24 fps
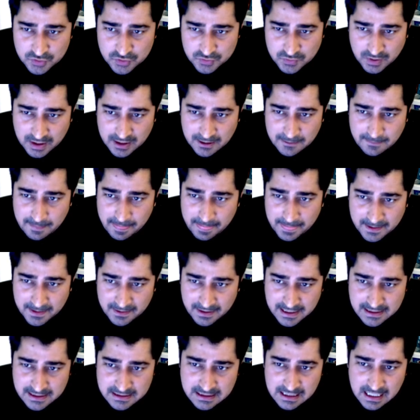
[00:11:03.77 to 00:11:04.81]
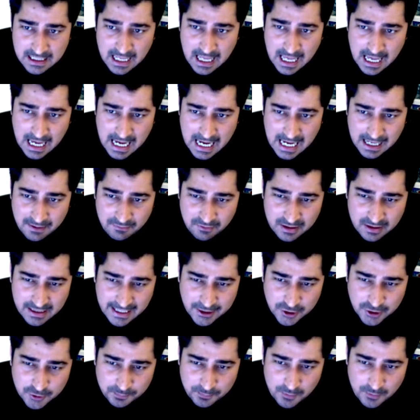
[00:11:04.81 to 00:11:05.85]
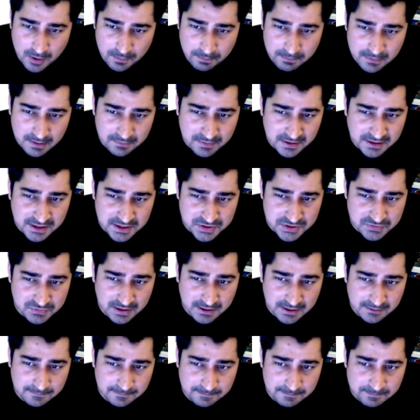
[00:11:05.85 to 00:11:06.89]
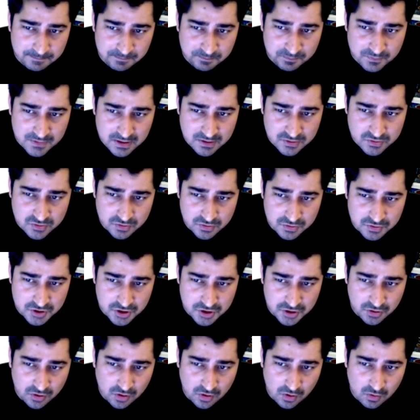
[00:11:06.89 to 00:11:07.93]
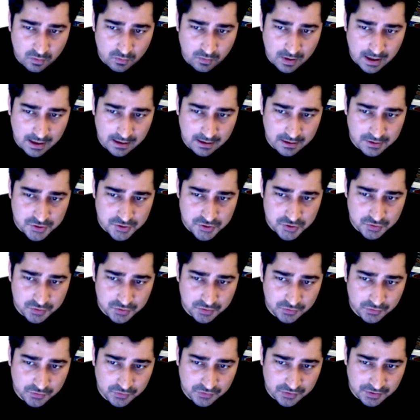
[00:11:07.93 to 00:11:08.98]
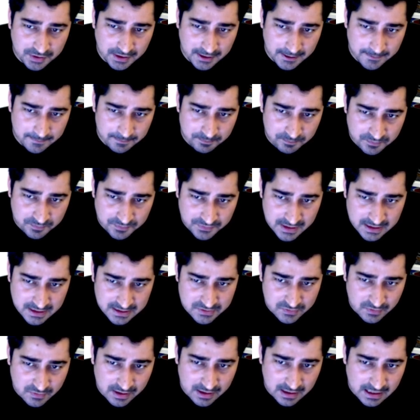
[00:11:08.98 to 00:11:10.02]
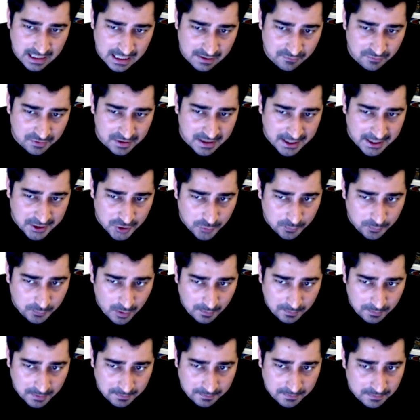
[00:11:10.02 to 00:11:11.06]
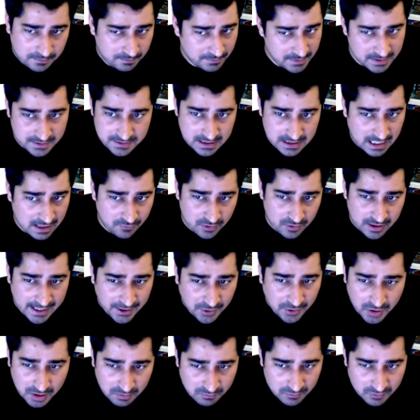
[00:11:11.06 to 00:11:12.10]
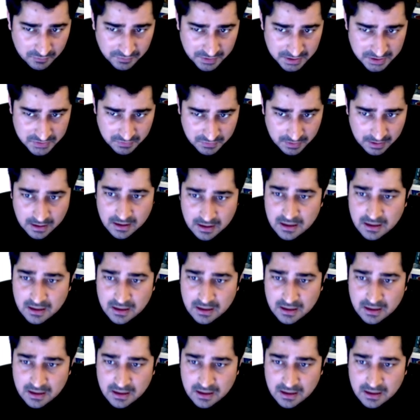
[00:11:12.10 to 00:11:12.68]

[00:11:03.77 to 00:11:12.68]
one, right? I would like to pop maybe this one. So 0, 1, 2, 3. This one I would like to pop up. Means I would like to remove this one.